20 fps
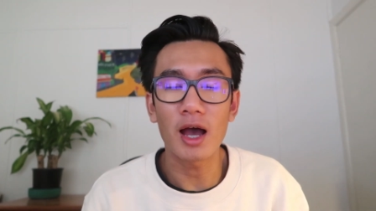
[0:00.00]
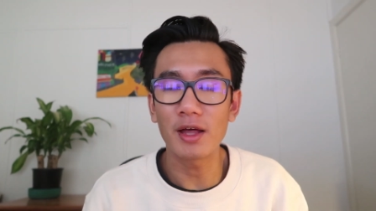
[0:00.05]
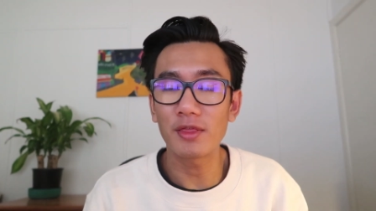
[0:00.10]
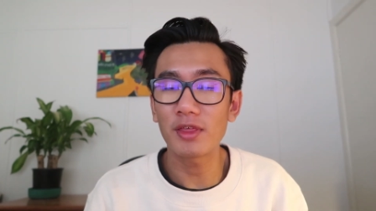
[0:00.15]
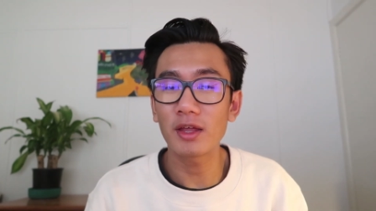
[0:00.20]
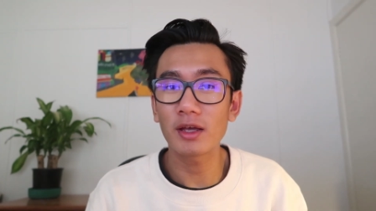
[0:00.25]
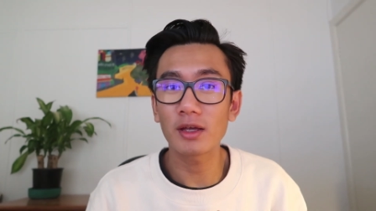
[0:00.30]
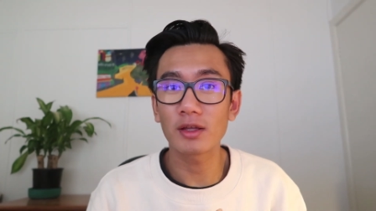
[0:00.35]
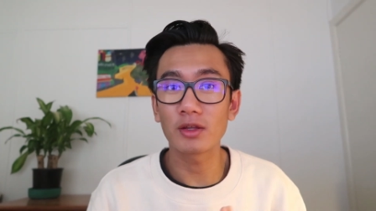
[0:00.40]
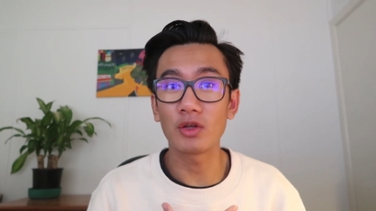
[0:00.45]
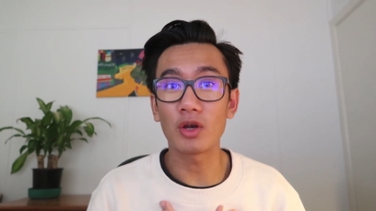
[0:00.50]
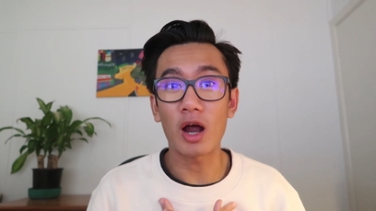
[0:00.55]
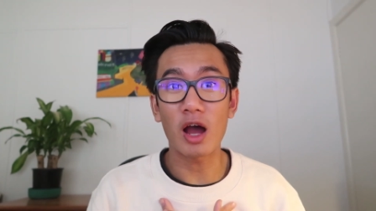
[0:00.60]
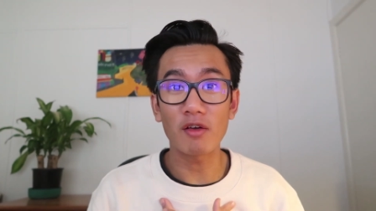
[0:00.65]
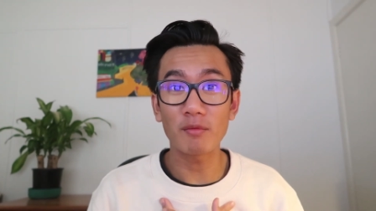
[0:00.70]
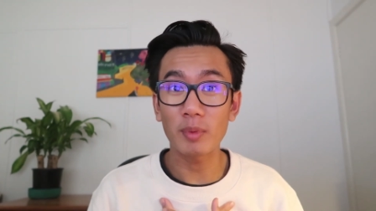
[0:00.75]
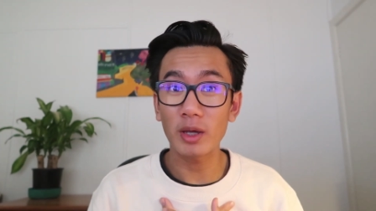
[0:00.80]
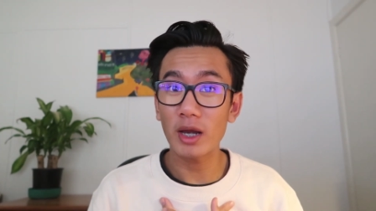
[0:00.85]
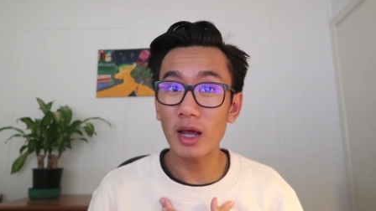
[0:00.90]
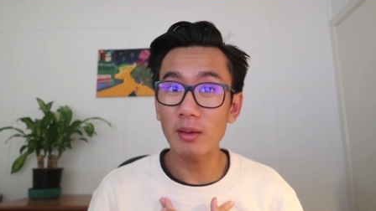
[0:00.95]
I think you know
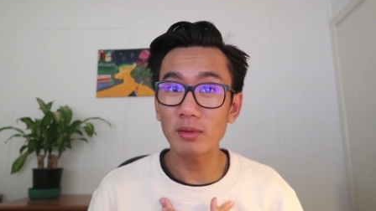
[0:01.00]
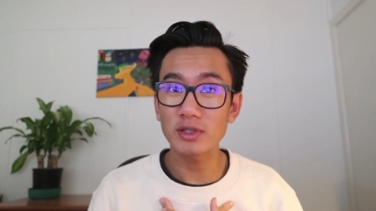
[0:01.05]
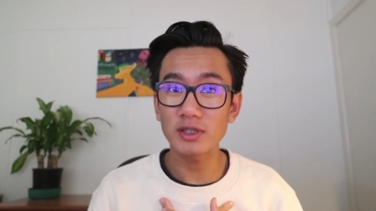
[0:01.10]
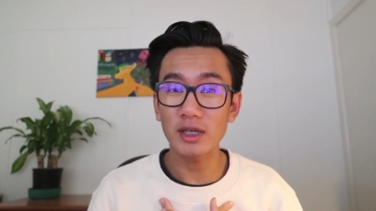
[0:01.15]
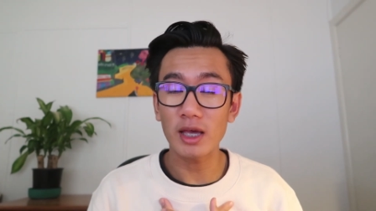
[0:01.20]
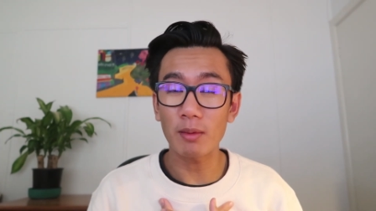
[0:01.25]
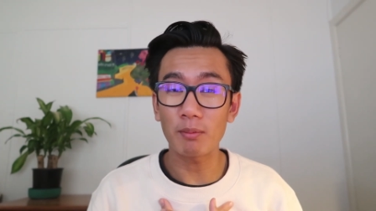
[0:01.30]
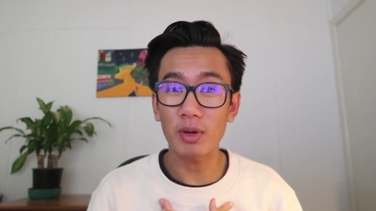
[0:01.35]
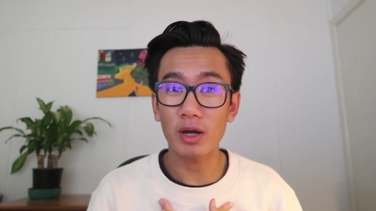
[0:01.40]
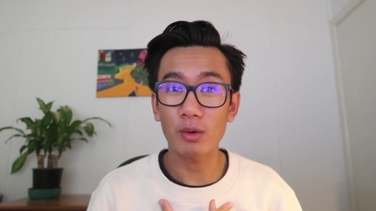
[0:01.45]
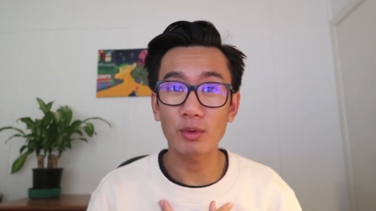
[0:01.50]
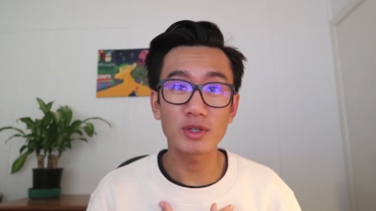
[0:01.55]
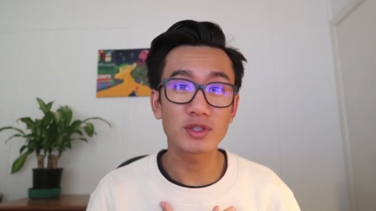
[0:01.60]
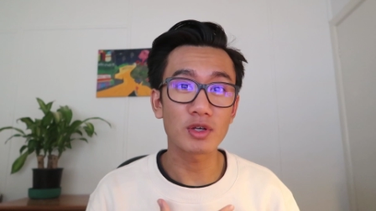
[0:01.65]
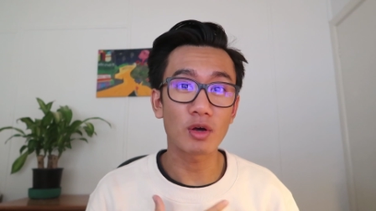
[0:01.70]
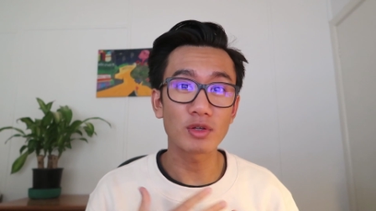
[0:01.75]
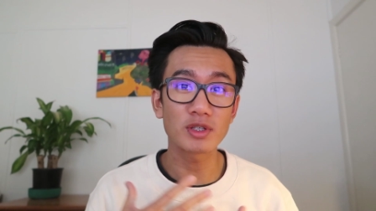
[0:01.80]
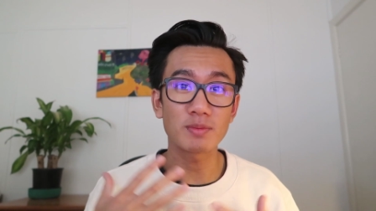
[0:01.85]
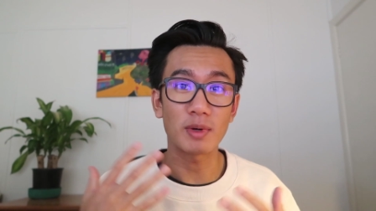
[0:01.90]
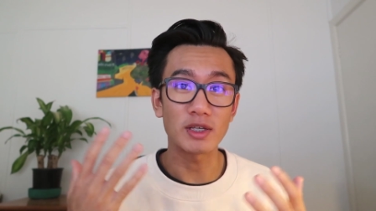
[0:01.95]
I've been able to get better
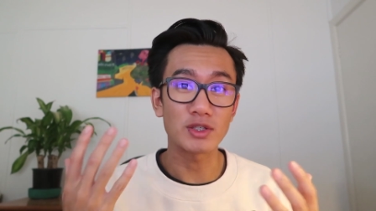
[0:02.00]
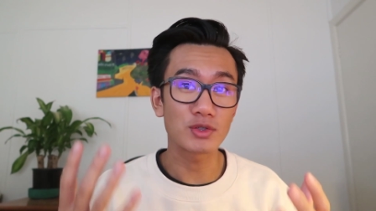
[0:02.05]
results.